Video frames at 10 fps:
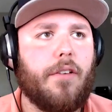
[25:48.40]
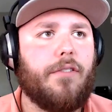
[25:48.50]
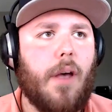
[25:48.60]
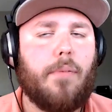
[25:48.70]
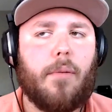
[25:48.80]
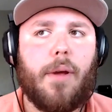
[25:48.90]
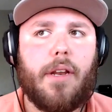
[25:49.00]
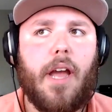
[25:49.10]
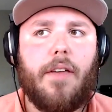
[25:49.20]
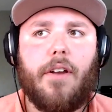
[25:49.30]
to
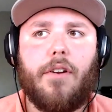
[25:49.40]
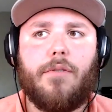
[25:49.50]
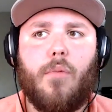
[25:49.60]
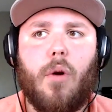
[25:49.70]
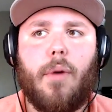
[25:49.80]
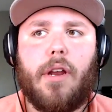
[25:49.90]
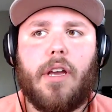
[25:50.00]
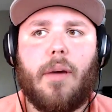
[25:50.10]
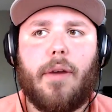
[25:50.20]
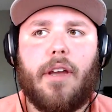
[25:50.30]
supplement. Yeah, there is more
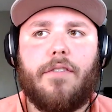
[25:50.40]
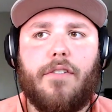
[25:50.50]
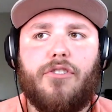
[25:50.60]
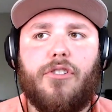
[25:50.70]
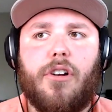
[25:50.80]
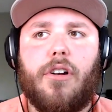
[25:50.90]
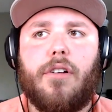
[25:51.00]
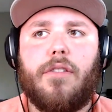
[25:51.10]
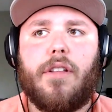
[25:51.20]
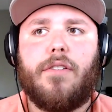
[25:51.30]
money coming in for
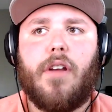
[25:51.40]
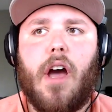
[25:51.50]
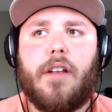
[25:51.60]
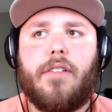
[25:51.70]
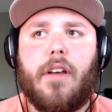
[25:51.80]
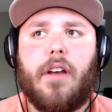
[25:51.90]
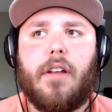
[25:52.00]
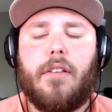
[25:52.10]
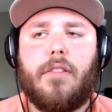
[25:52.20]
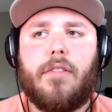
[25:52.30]
sure. That's not
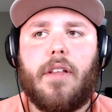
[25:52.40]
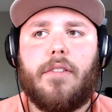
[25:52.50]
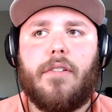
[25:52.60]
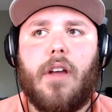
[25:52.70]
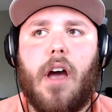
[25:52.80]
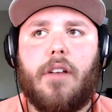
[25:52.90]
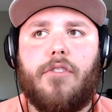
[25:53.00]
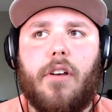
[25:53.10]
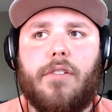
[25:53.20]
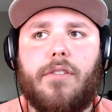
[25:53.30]
not
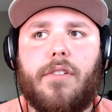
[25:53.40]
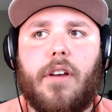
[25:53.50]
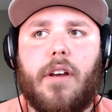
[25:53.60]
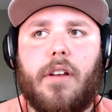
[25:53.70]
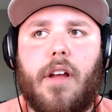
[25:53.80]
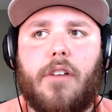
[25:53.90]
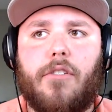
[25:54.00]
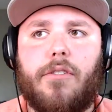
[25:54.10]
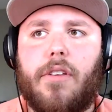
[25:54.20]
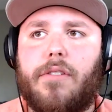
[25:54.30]
just
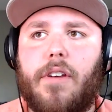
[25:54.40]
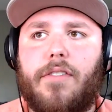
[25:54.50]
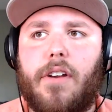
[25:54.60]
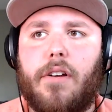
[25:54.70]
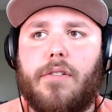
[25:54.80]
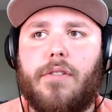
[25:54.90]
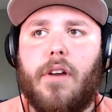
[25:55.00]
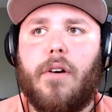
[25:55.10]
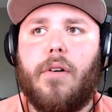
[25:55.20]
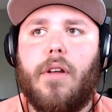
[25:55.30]
this stuff here.
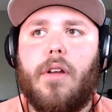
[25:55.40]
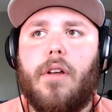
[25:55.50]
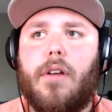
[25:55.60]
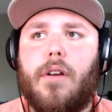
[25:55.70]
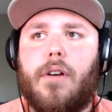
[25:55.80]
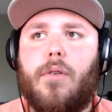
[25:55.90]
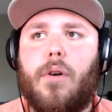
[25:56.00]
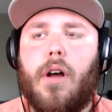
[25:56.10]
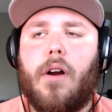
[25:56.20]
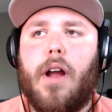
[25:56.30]
So
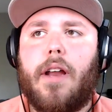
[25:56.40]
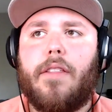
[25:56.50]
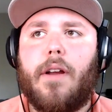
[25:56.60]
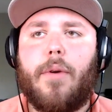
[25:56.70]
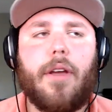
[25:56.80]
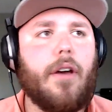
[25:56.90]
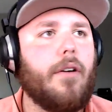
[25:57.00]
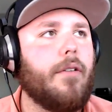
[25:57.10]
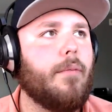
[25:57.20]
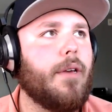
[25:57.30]
cool. All right, there we
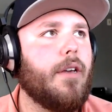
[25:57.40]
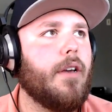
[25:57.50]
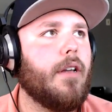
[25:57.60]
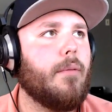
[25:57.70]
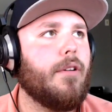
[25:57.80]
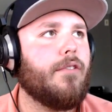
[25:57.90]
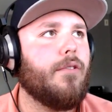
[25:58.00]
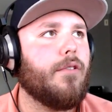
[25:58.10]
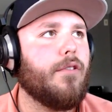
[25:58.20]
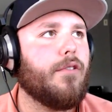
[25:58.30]
go. Let me just
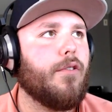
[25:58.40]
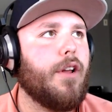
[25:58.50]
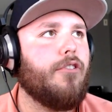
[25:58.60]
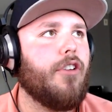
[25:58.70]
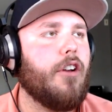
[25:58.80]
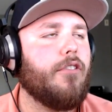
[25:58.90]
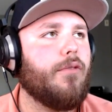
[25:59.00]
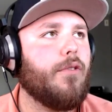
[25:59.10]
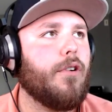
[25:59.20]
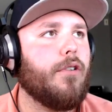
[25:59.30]
do this little screen share
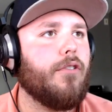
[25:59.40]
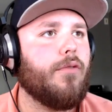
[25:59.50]
just for